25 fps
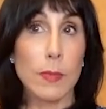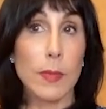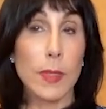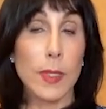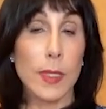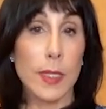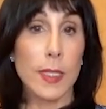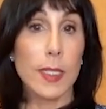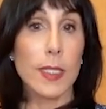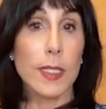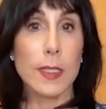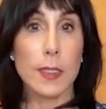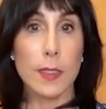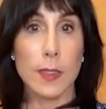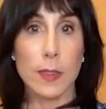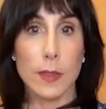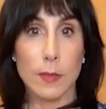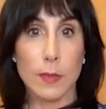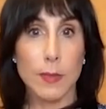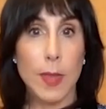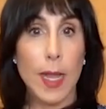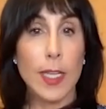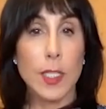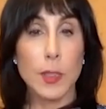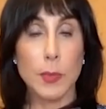with
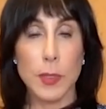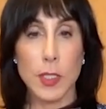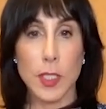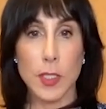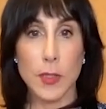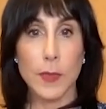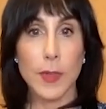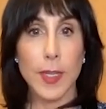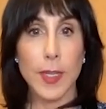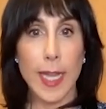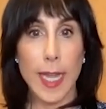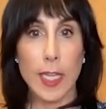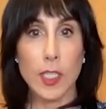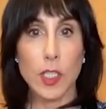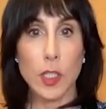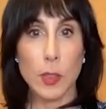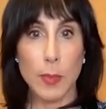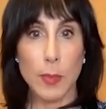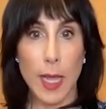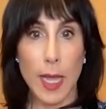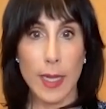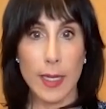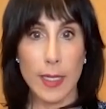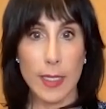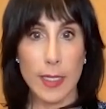these bispecific
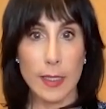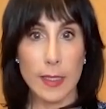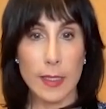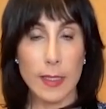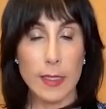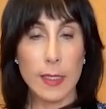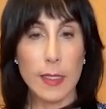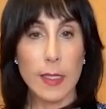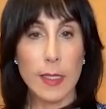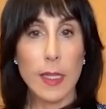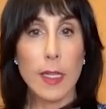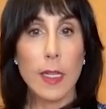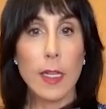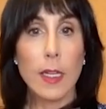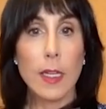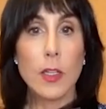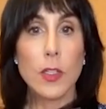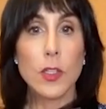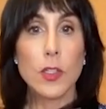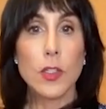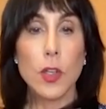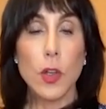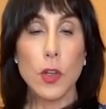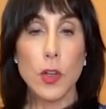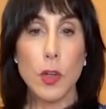antibodies.
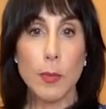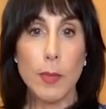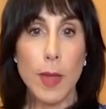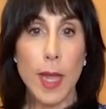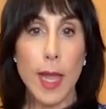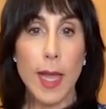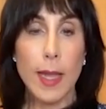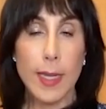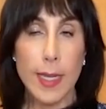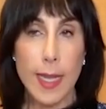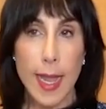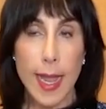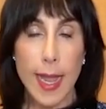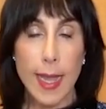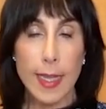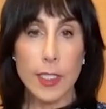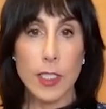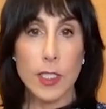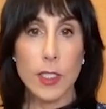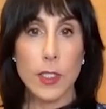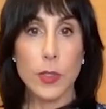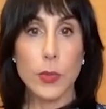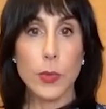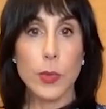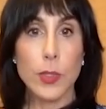So your body
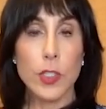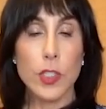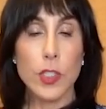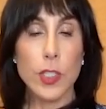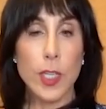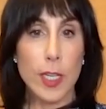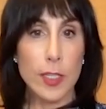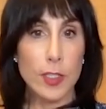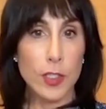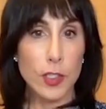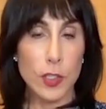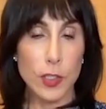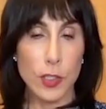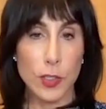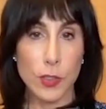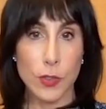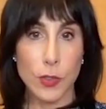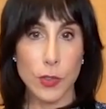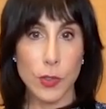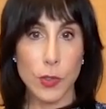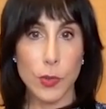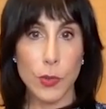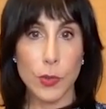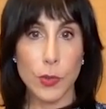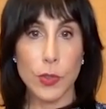has to
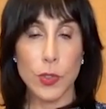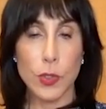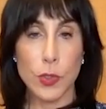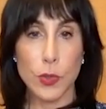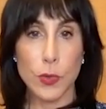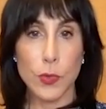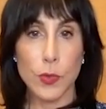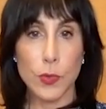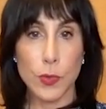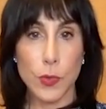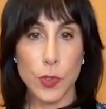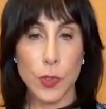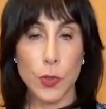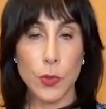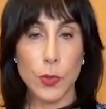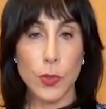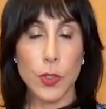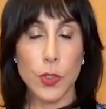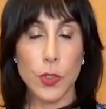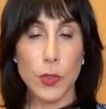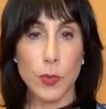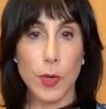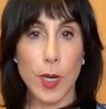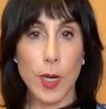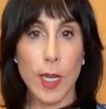adjust to the to
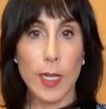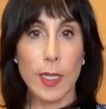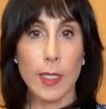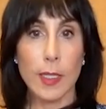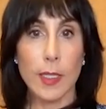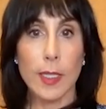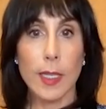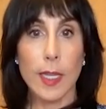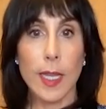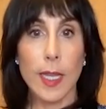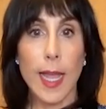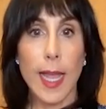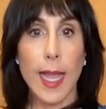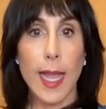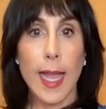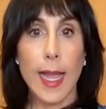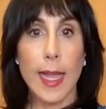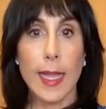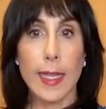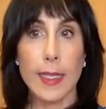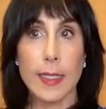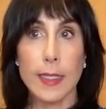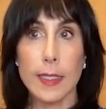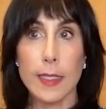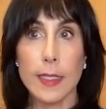the drug,
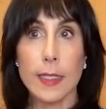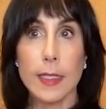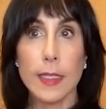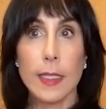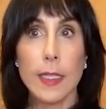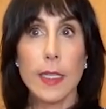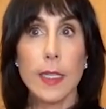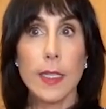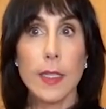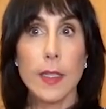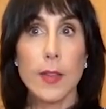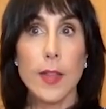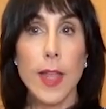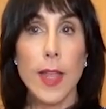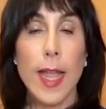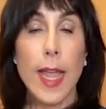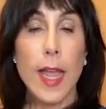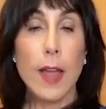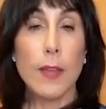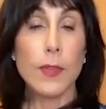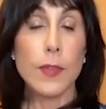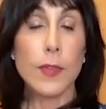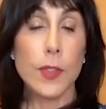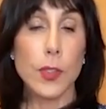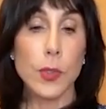and they
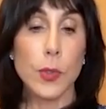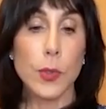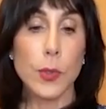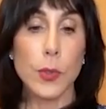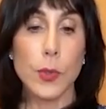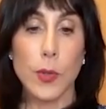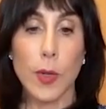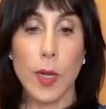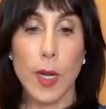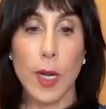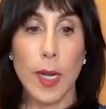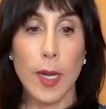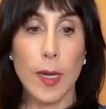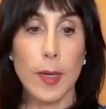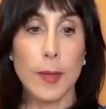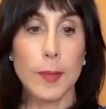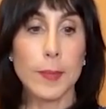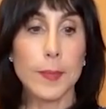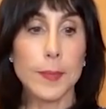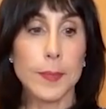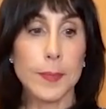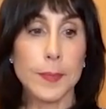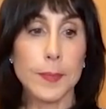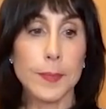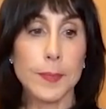have to
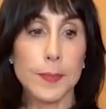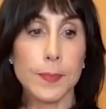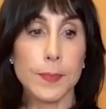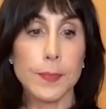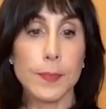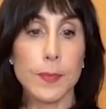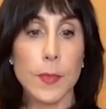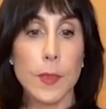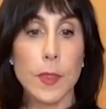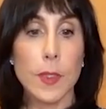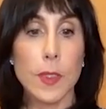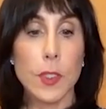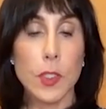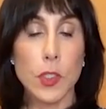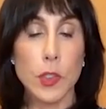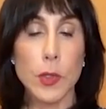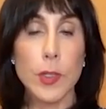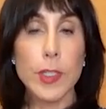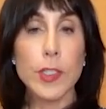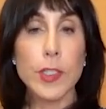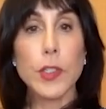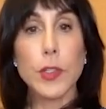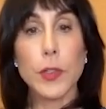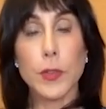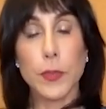um,
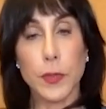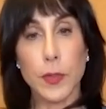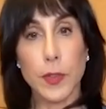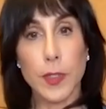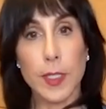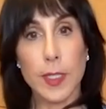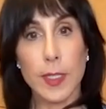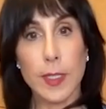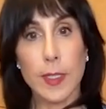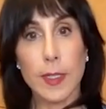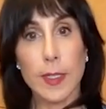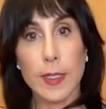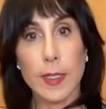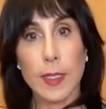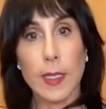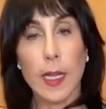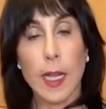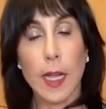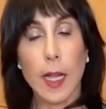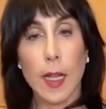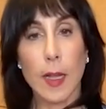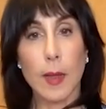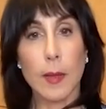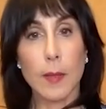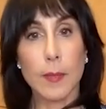treat you for the
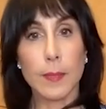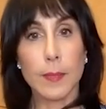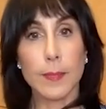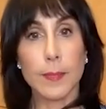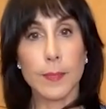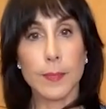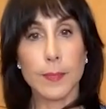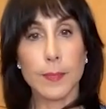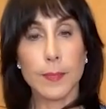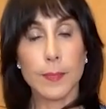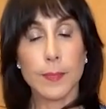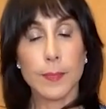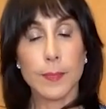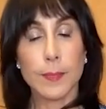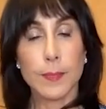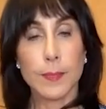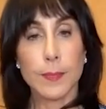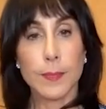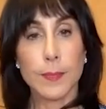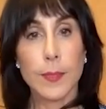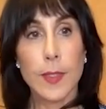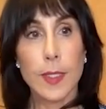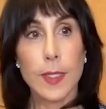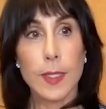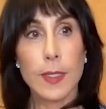um,
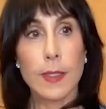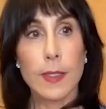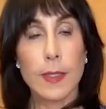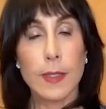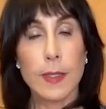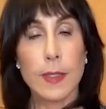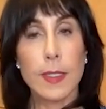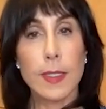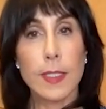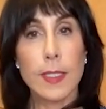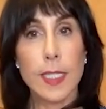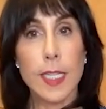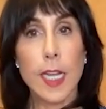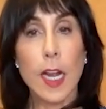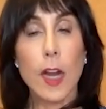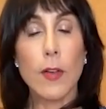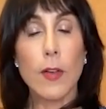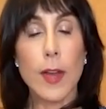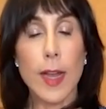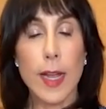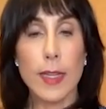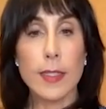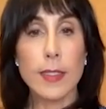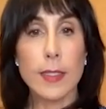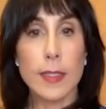the
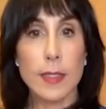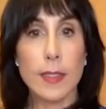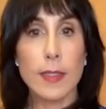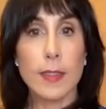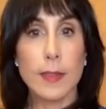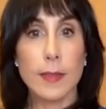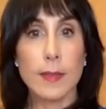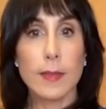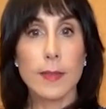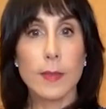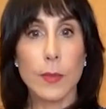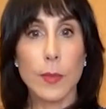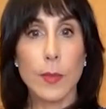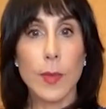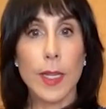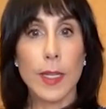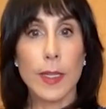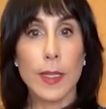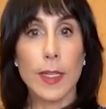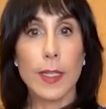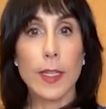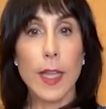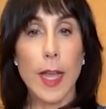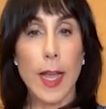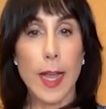CRS
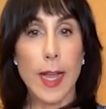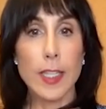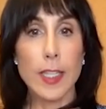in the